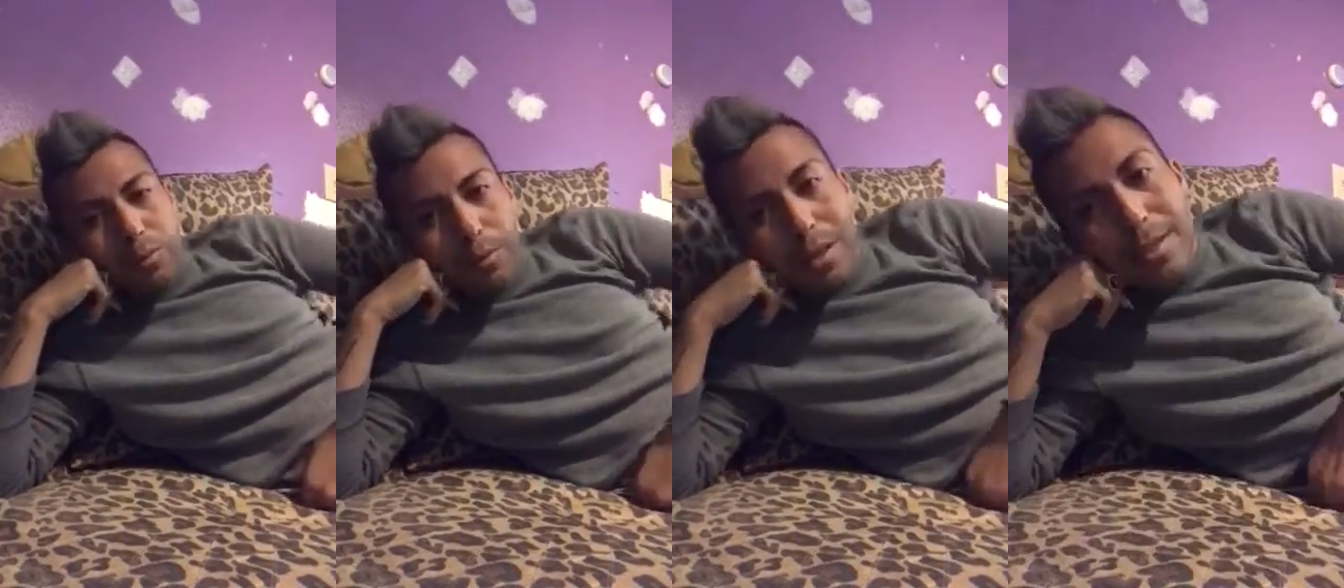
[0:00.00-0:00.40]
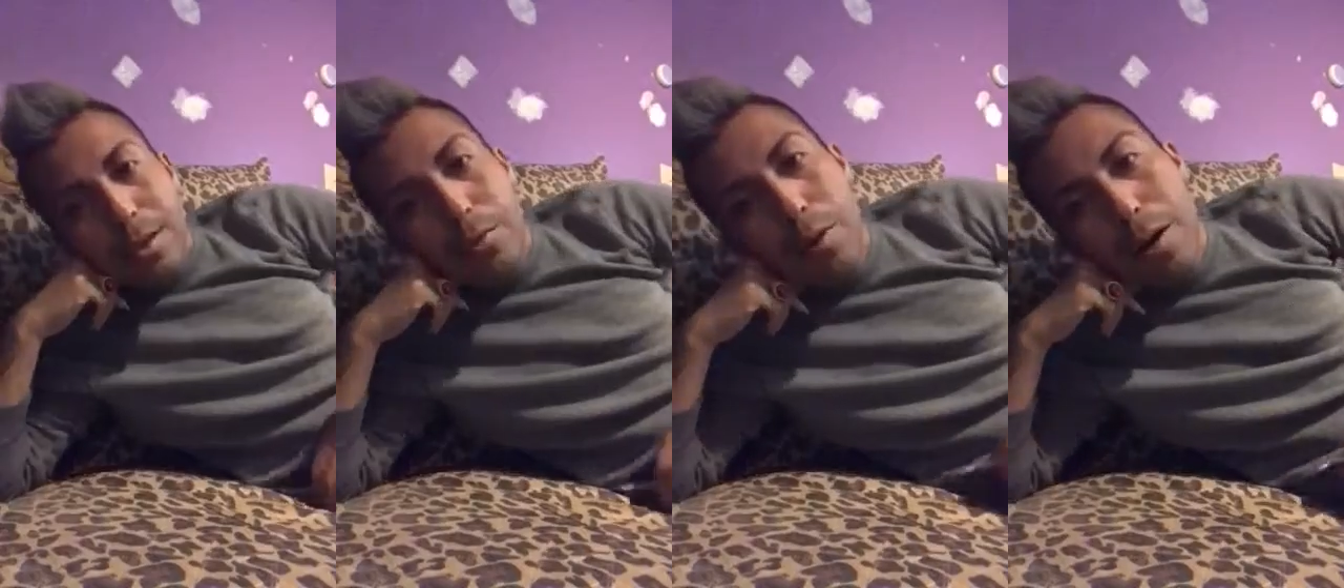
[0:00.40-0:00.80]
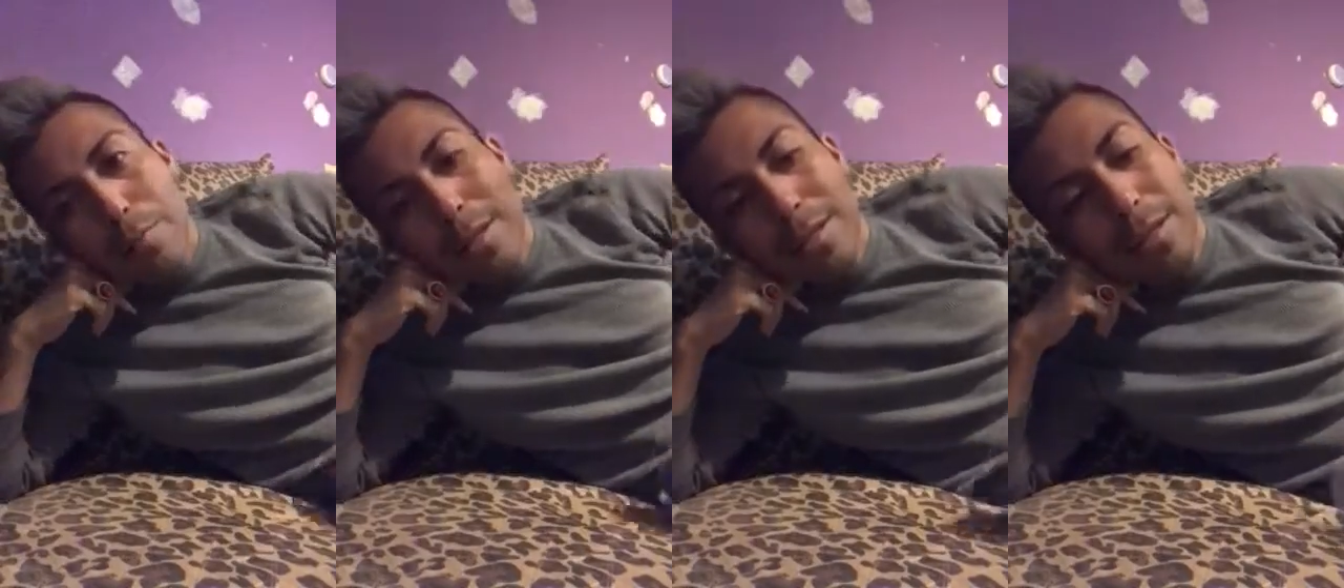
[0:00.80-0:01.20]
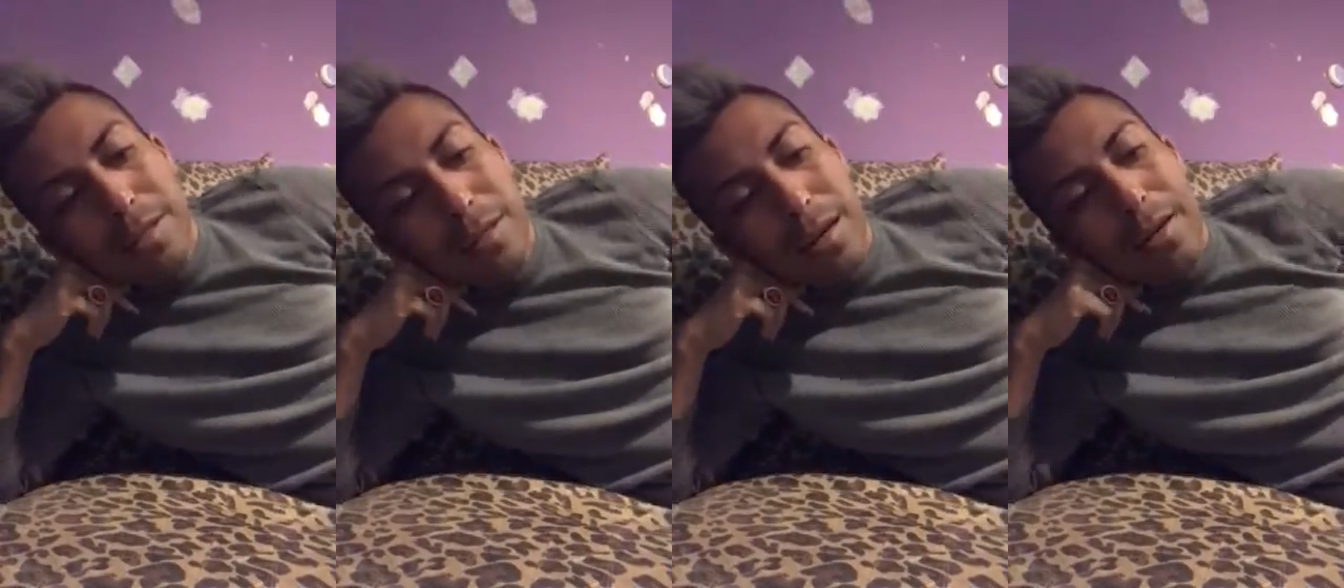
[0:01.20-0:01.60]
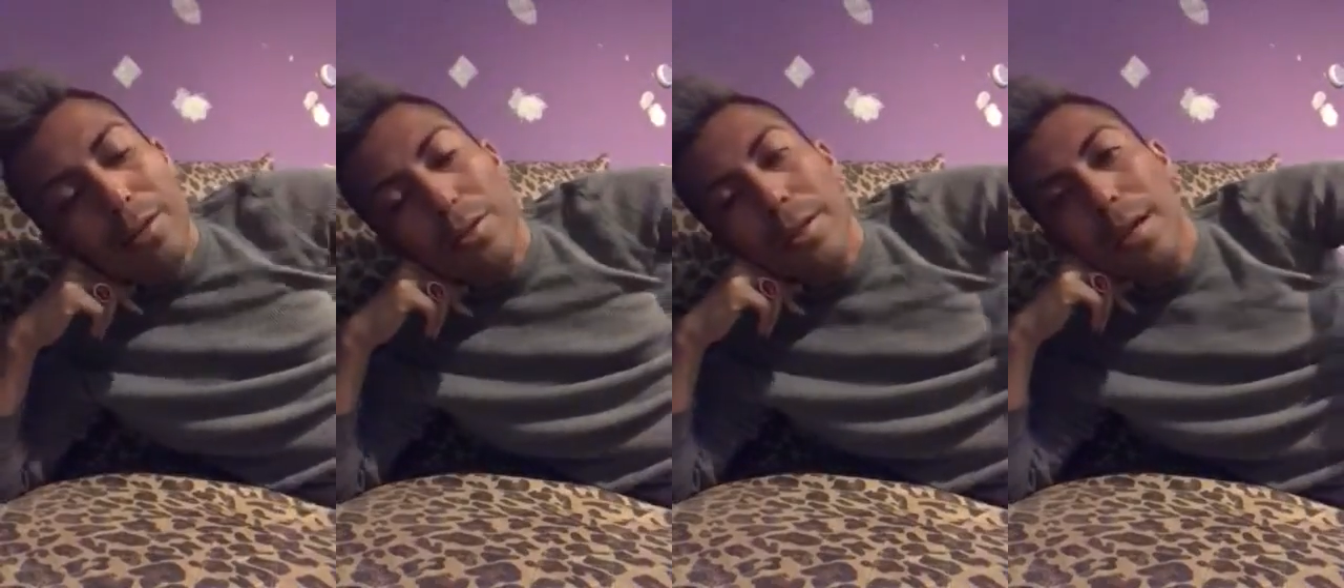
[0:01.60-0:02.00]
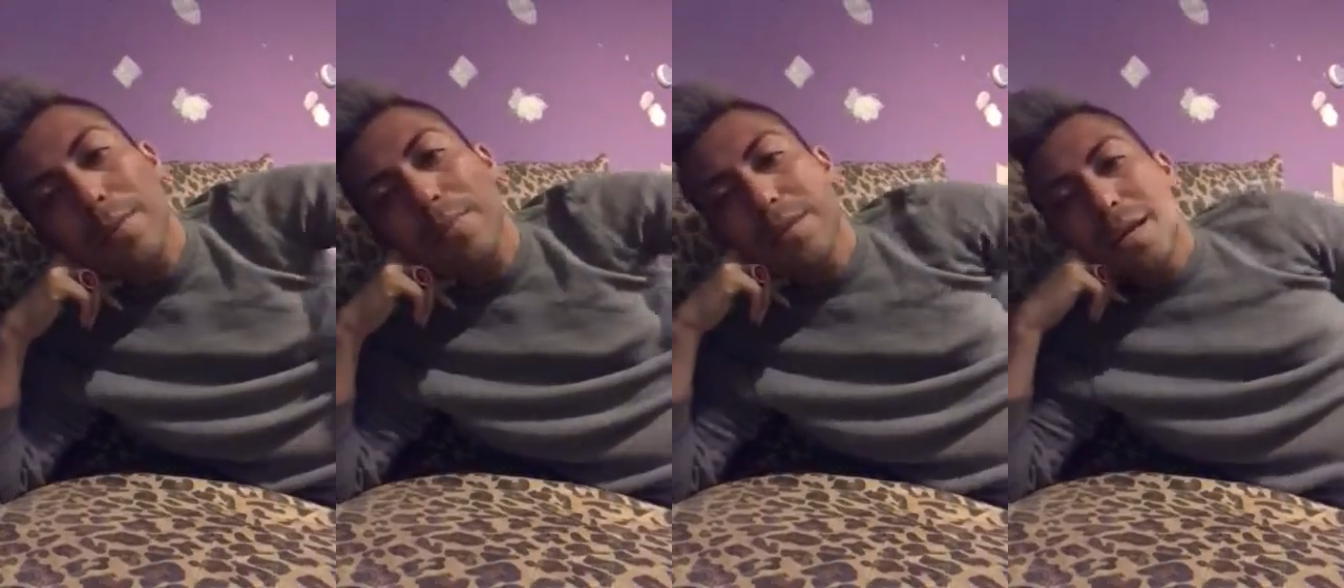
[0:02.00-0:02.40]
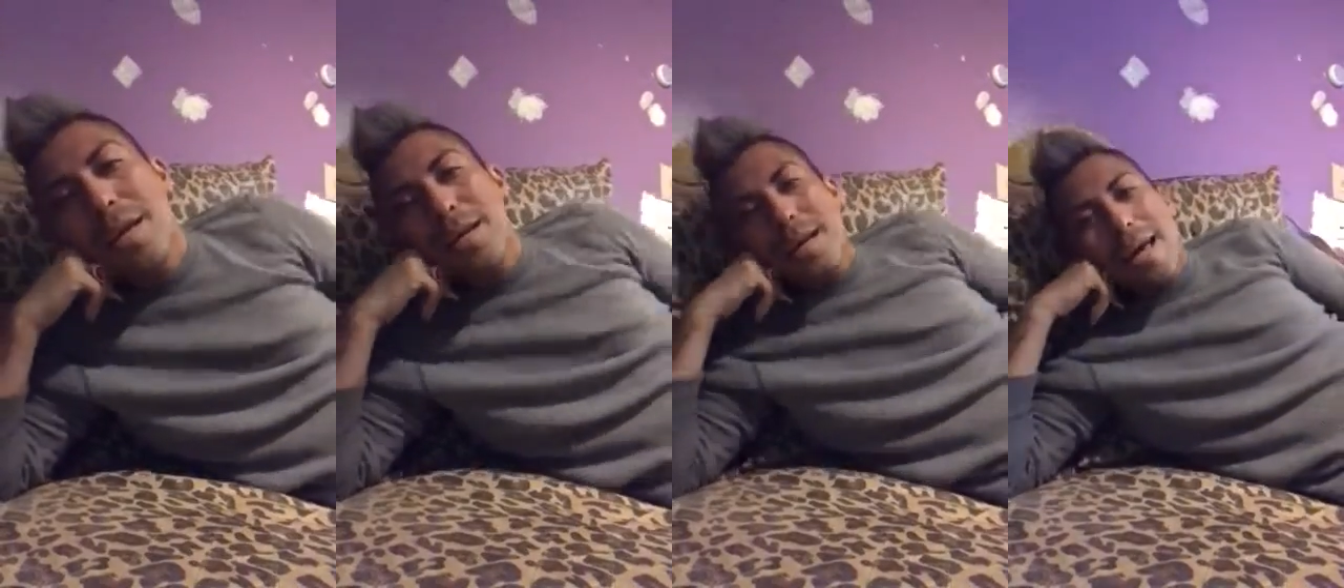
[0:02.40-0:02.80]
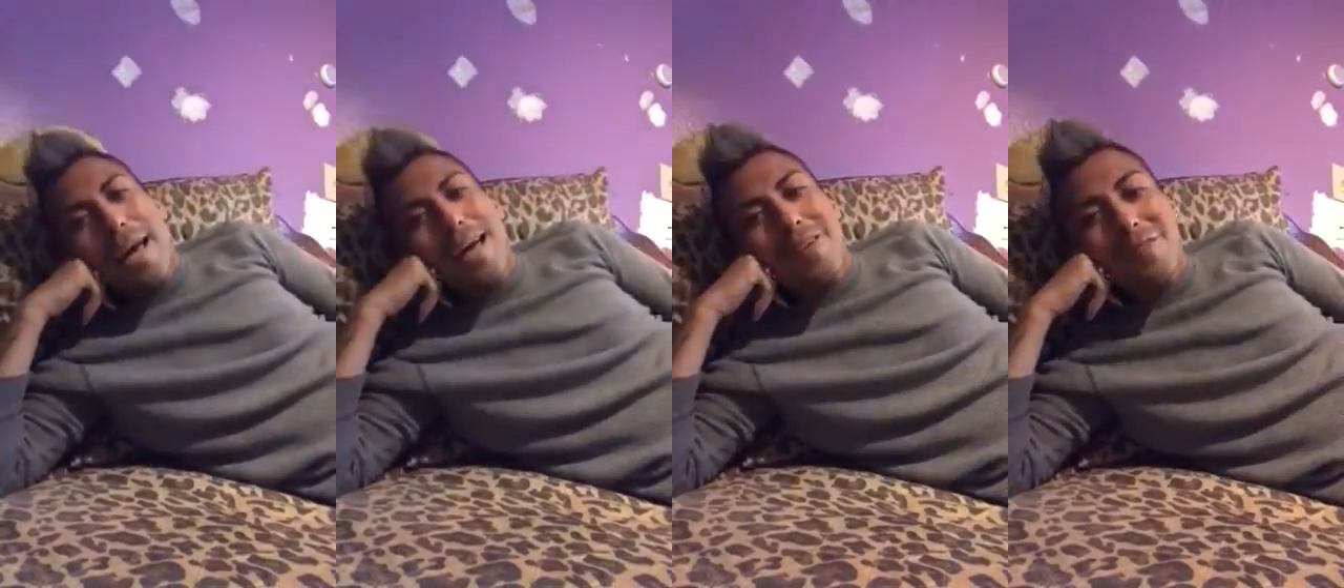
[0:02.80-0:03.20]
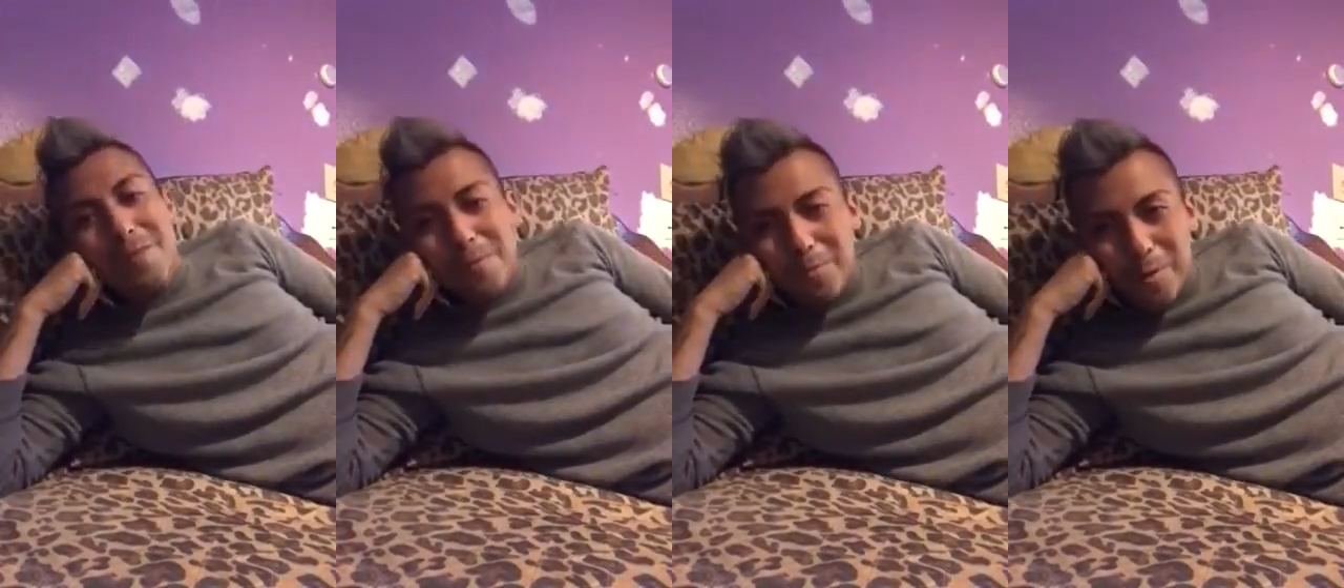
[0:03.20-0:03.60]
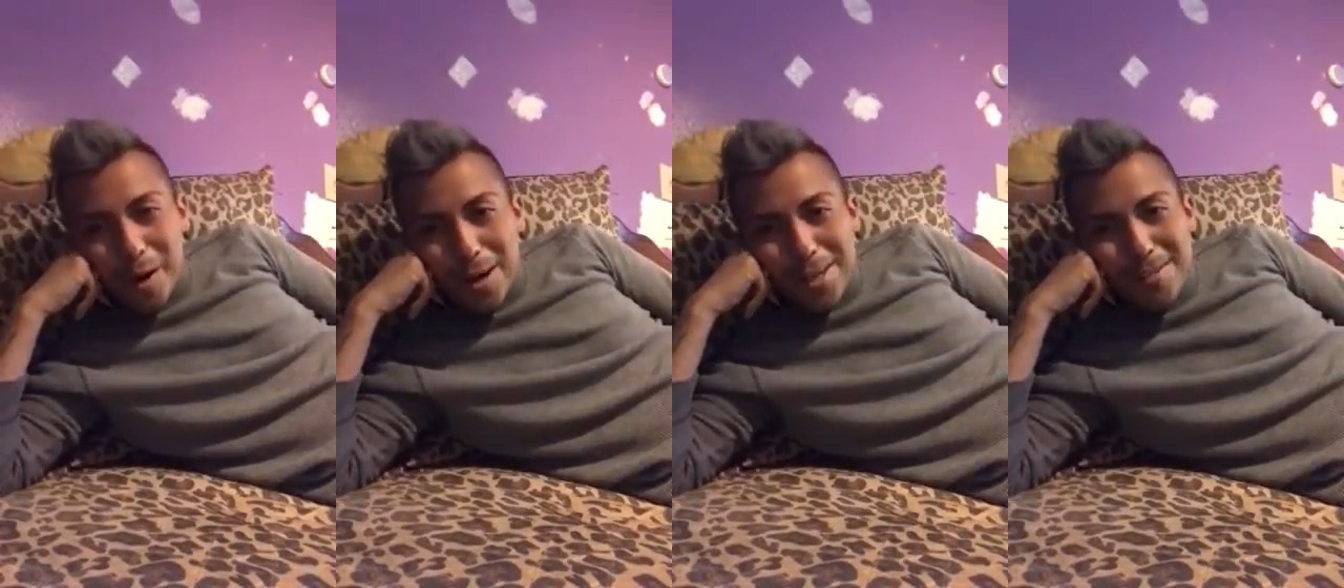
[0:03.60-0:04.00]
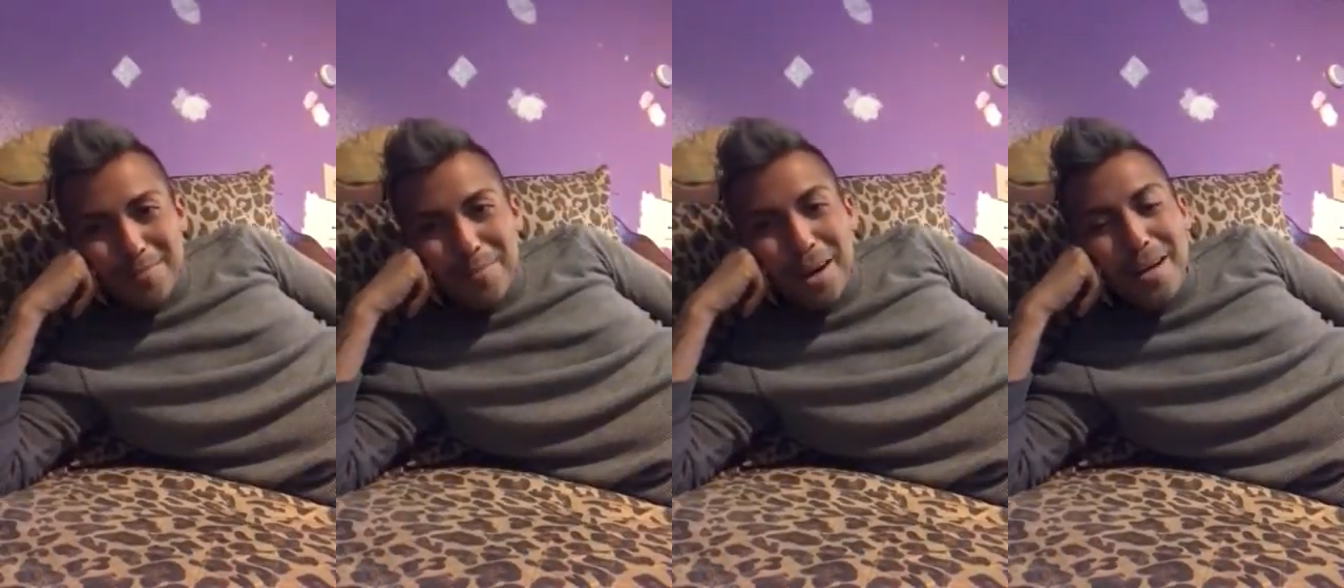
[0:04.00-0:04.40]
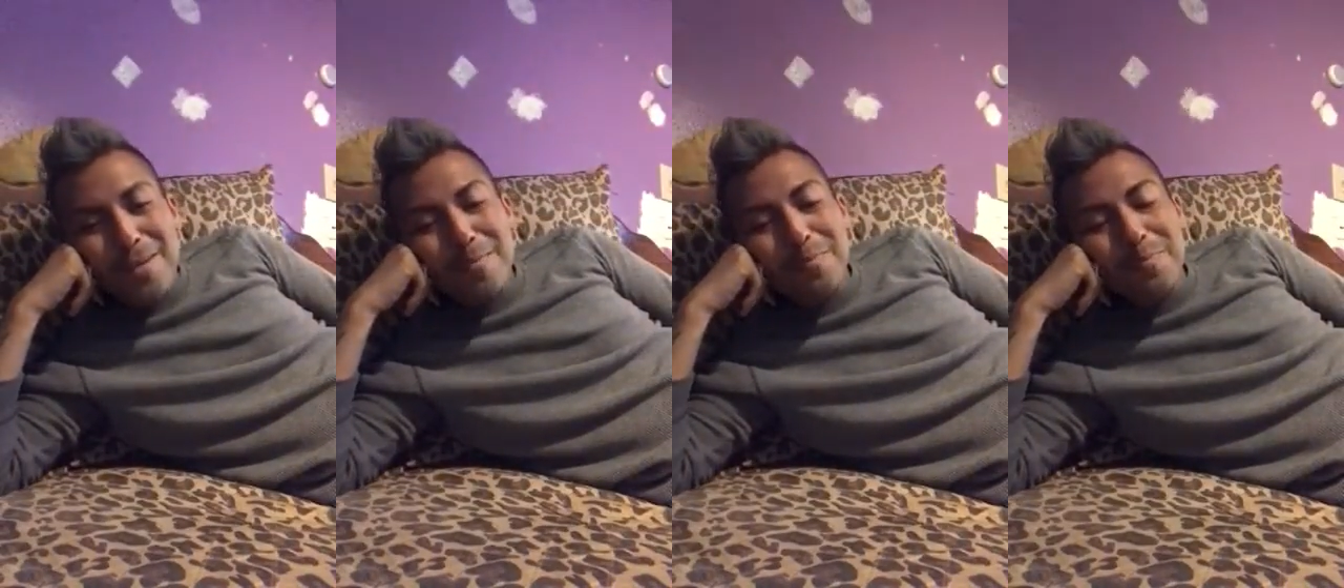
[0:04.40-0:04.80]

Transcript: Born in San Juan, raised in Reynosa, and fifth one, bottom.